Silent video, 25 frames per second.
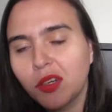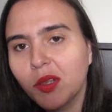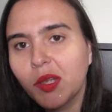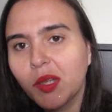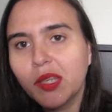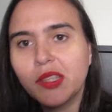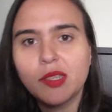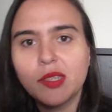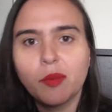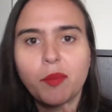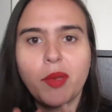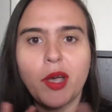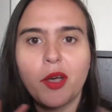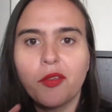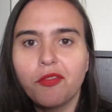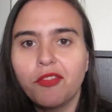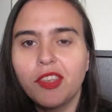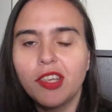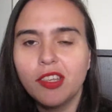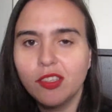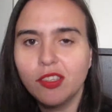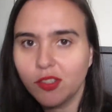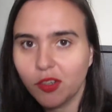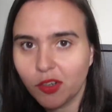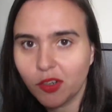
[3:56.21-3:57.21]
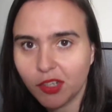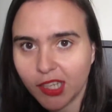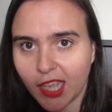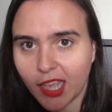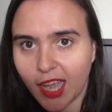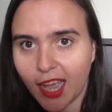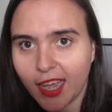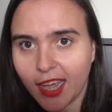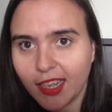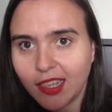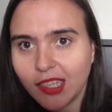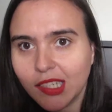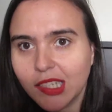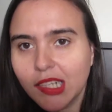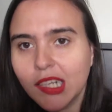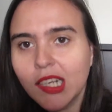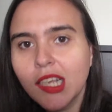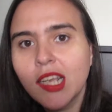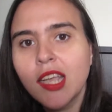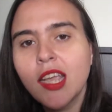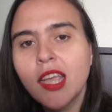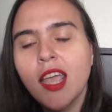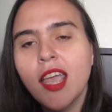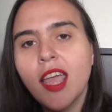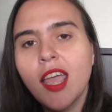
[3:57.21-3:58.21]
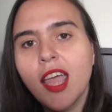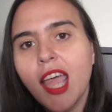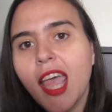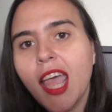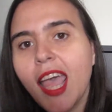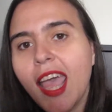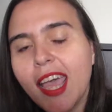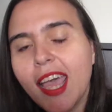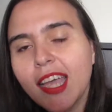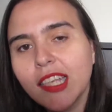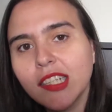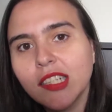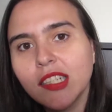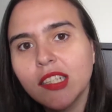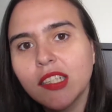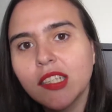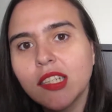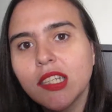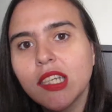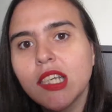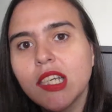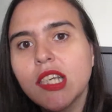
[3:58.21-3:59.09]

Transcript: it's about this or that. And